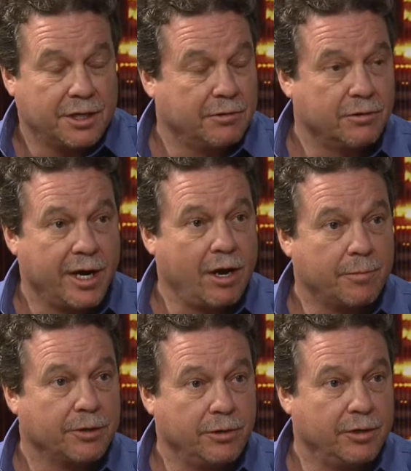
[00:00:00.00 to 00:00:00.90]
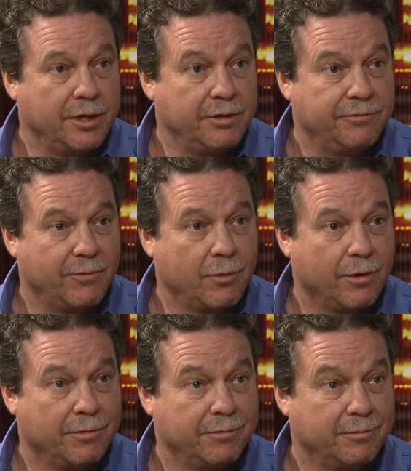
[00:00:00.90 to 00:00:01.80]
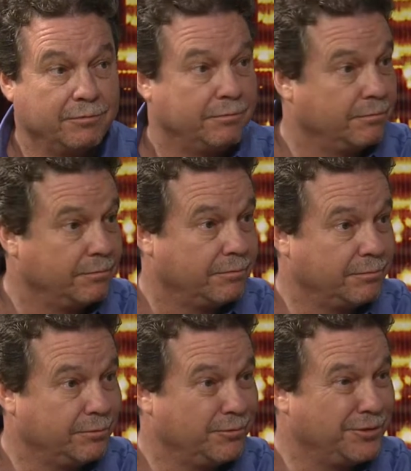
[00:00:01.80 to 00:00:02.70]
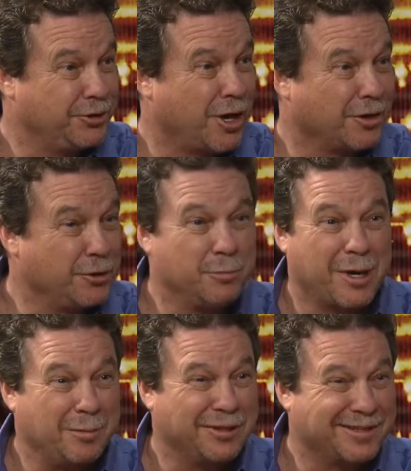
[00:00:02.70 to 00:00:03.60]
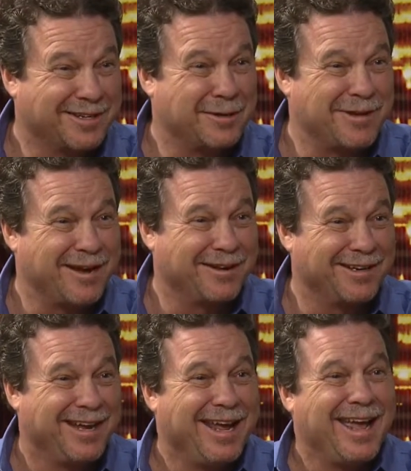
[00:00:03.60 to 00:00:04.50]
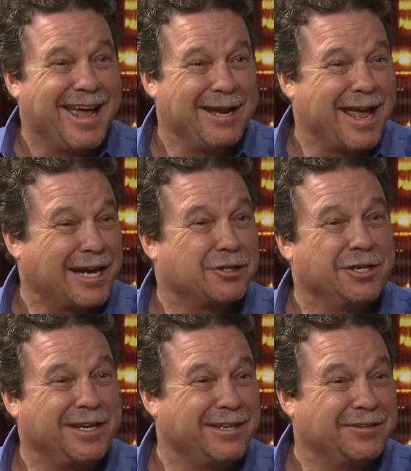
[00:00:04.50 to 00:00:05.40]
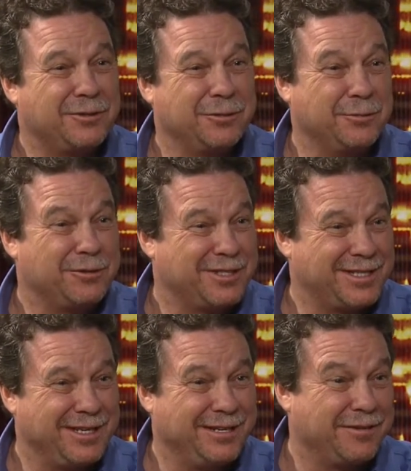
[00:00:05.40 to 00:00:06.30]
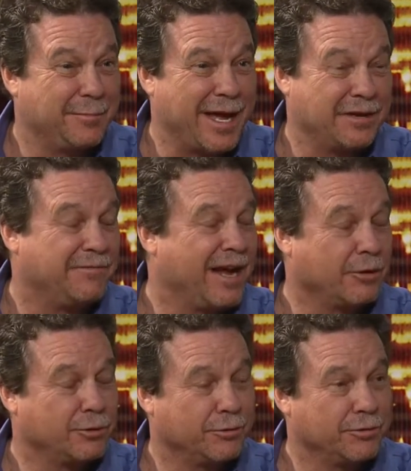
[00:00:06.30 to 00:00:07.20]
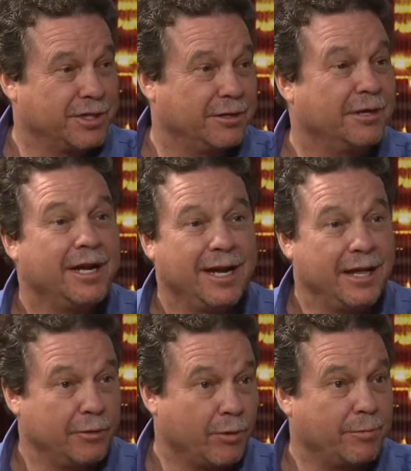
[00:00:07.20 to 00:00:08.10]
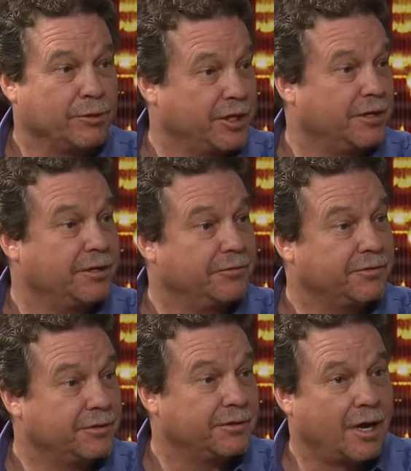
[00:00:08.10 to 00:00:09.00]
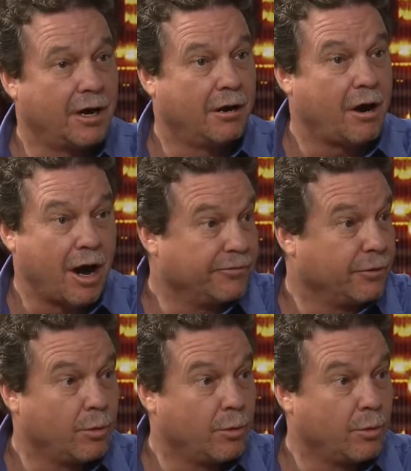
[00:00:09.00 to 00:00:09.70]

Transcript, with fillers: a great opportunity for John Q. Public to come down and, and actually get to see the manufacturers and, and their representatives uh, offer the